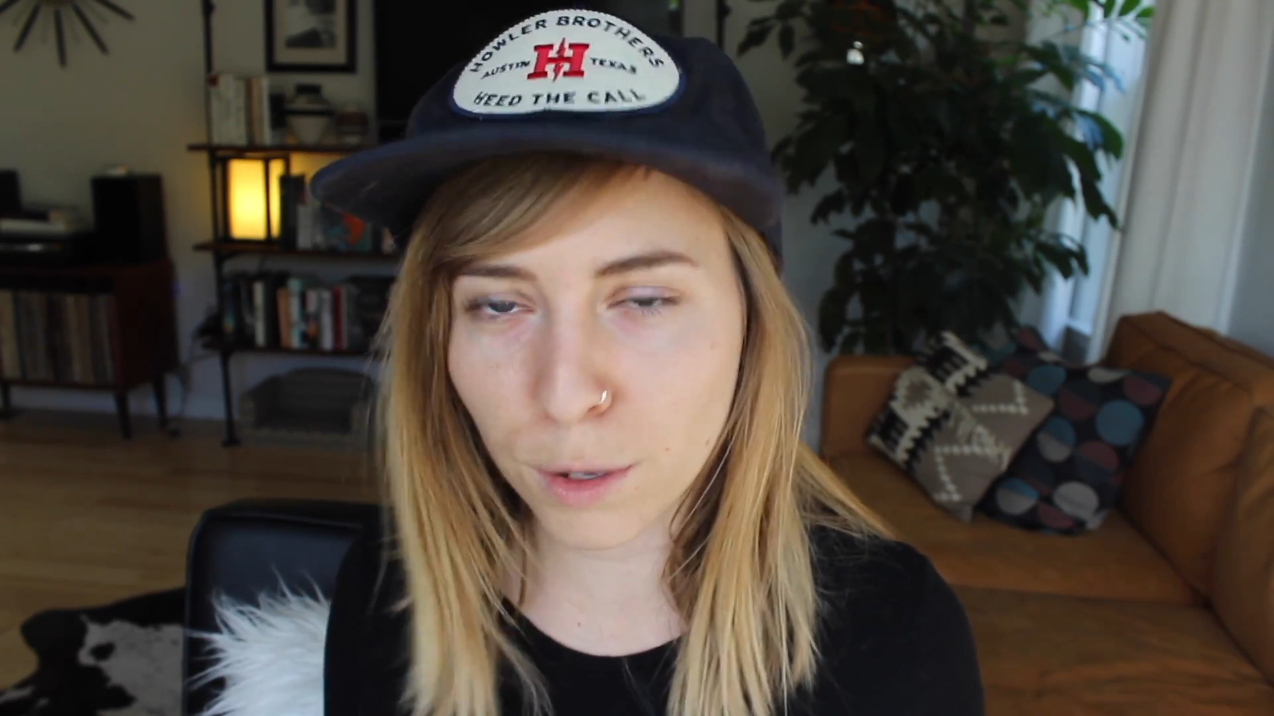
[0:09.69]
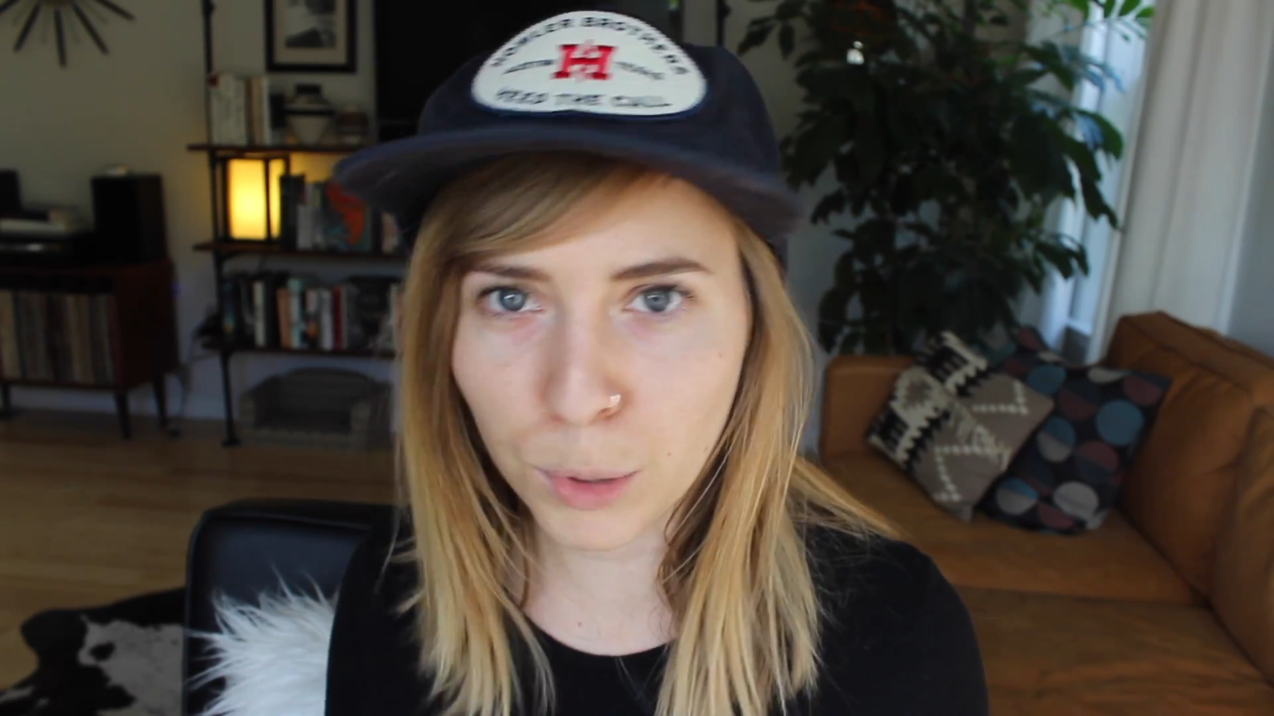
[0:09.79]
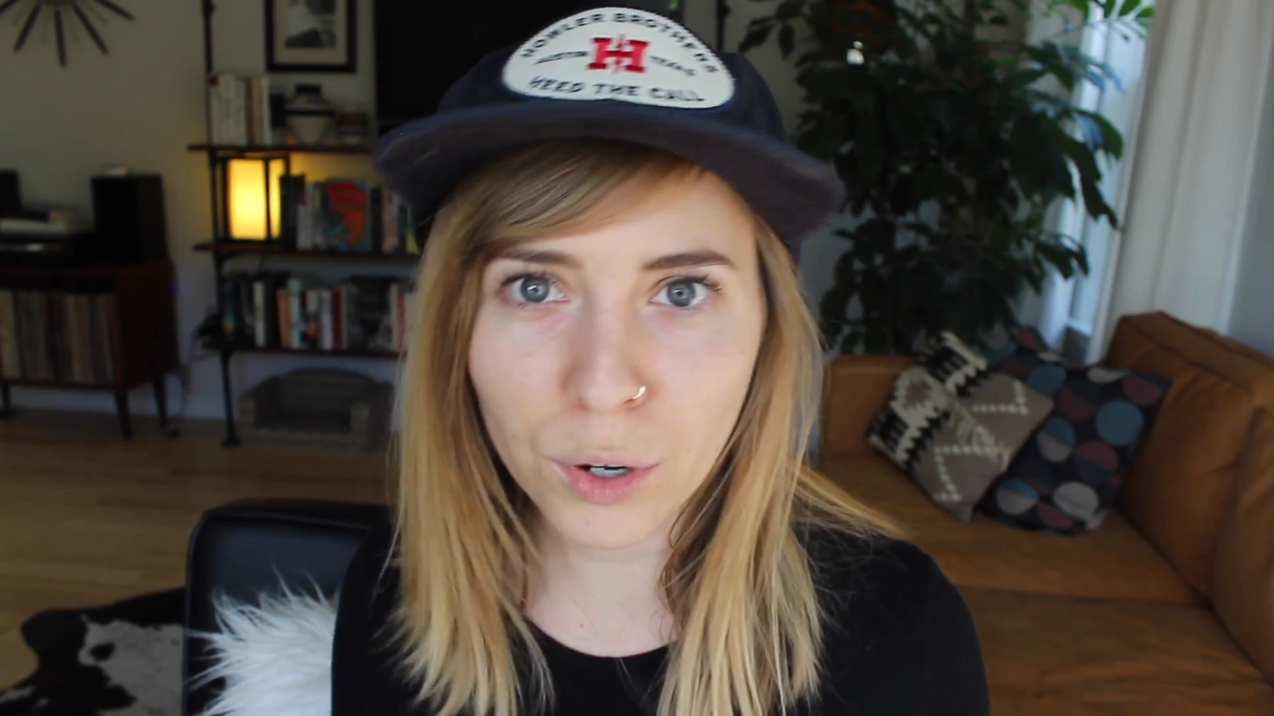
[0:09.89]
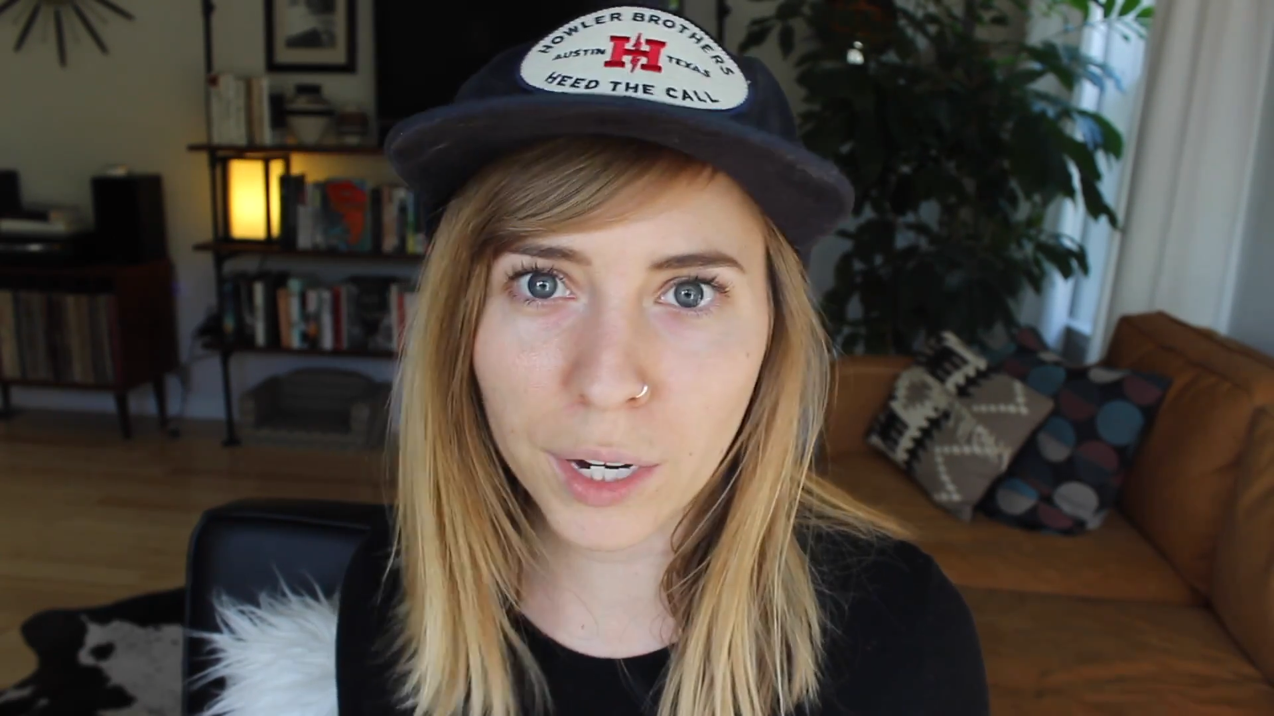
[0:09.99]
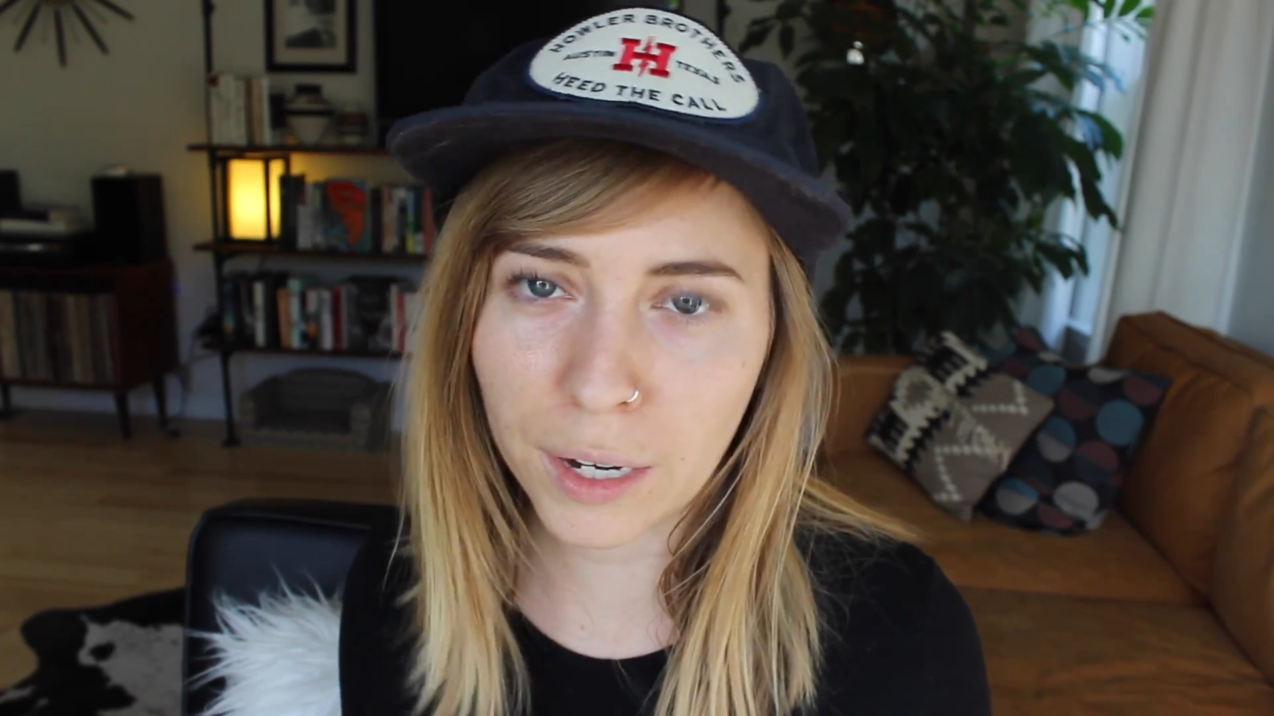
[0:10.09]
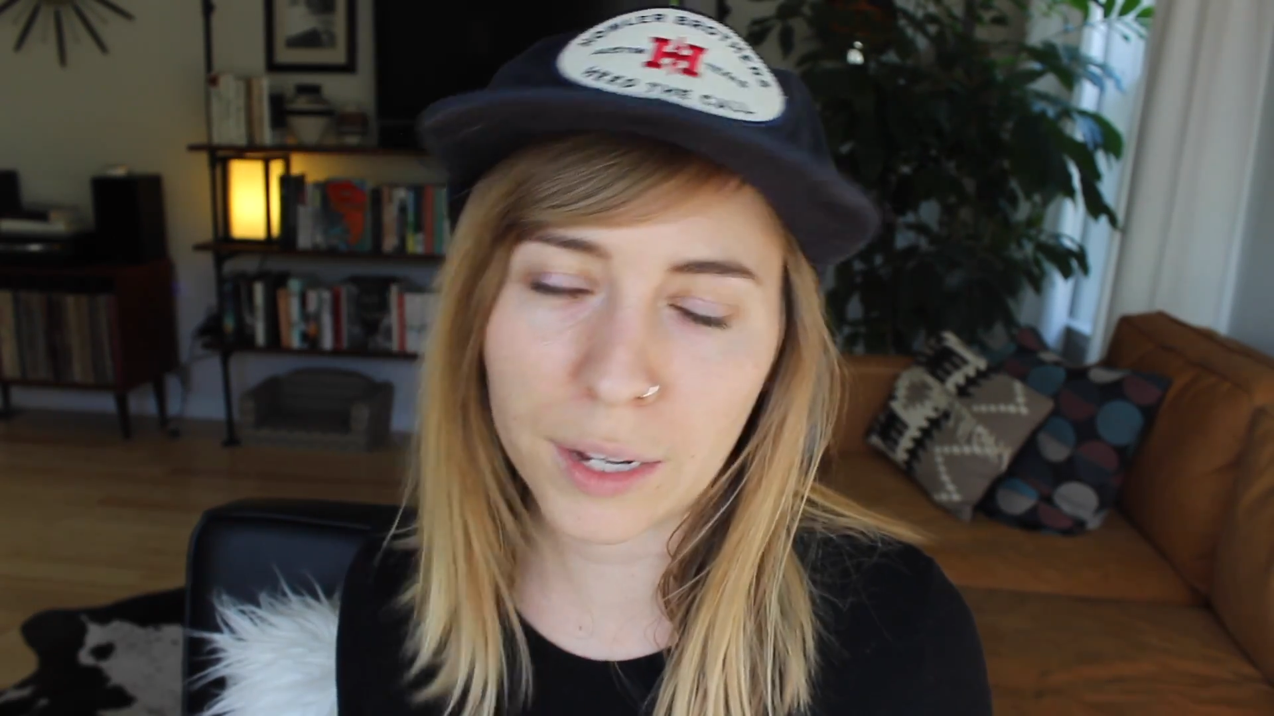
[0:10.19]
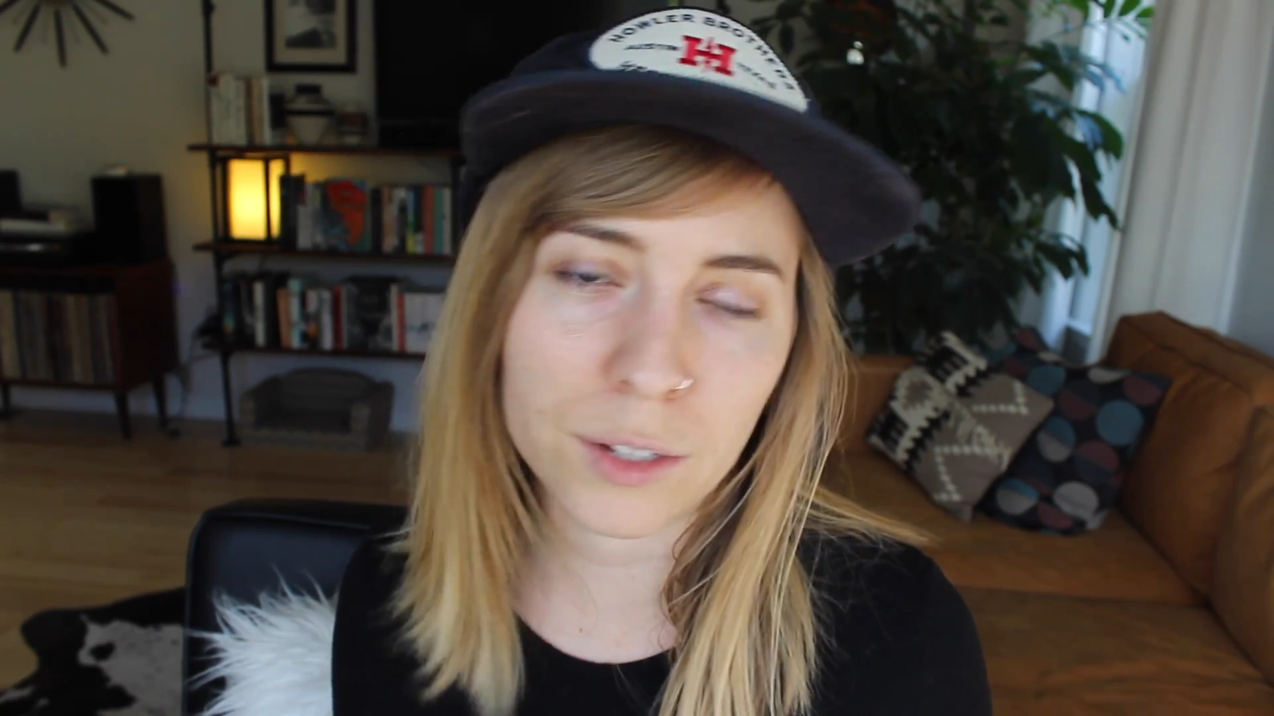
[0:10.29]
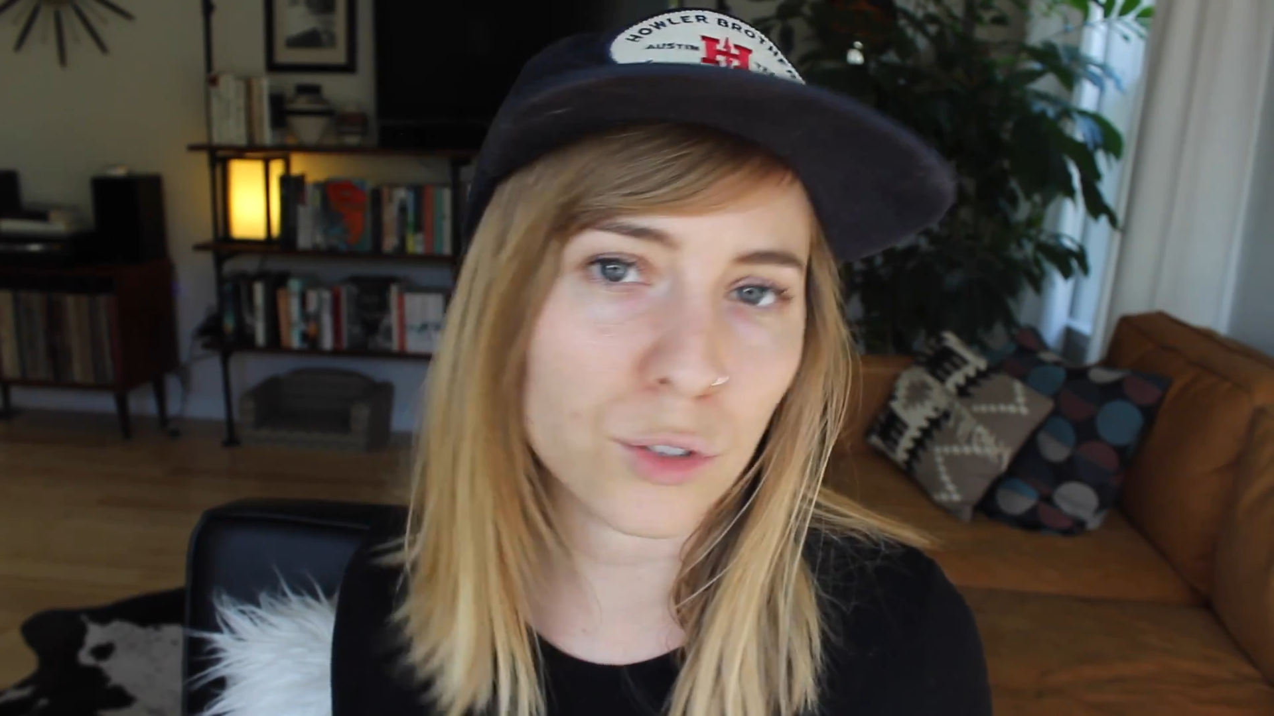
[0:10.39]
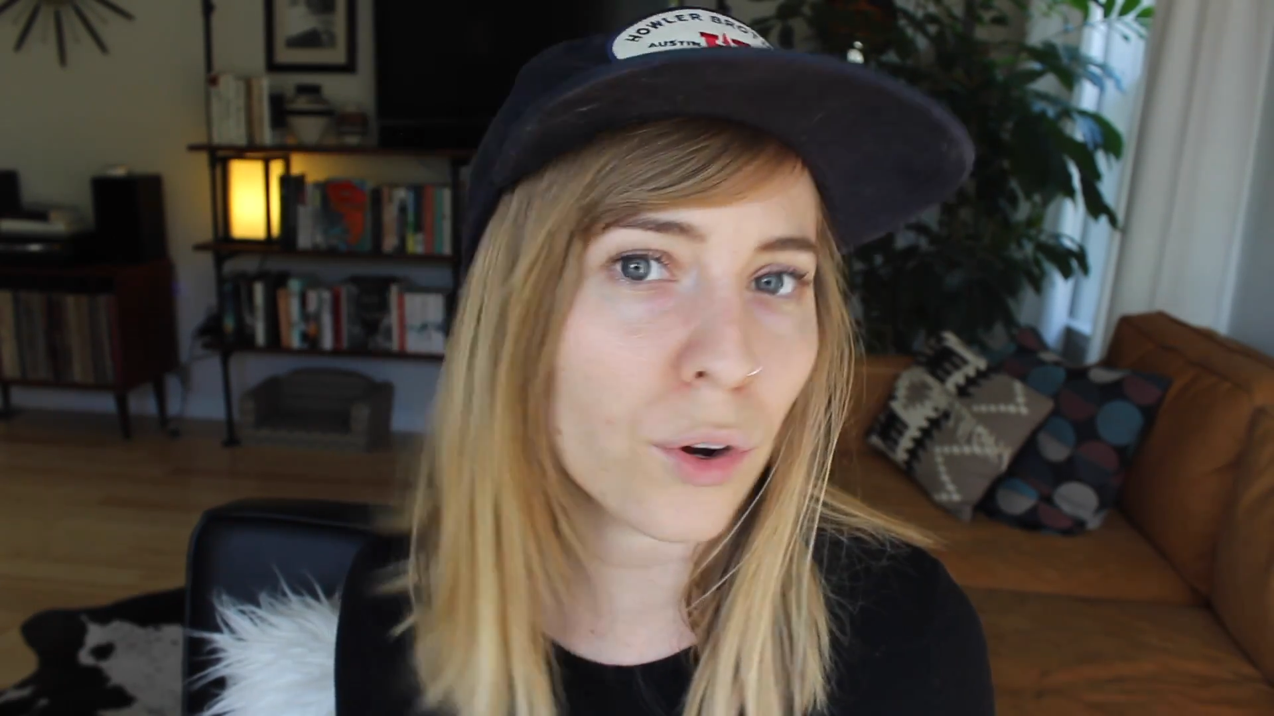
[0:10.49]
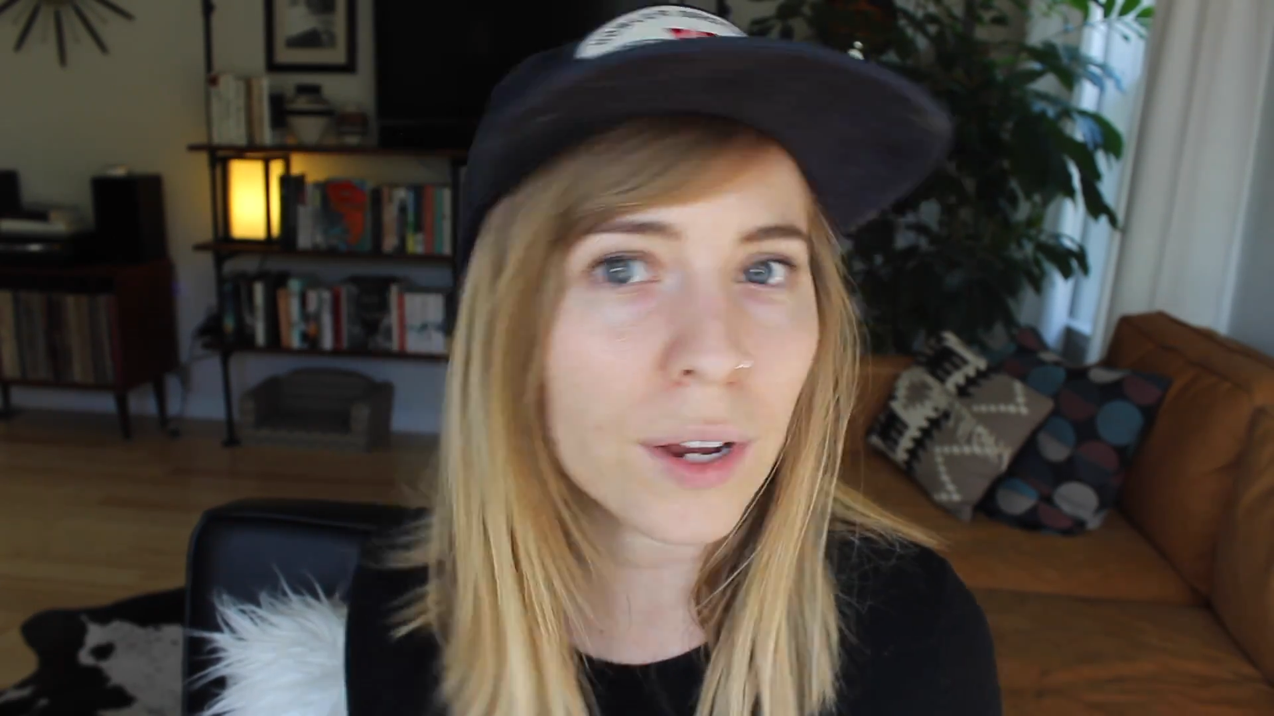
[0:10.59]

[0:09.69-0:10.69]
communities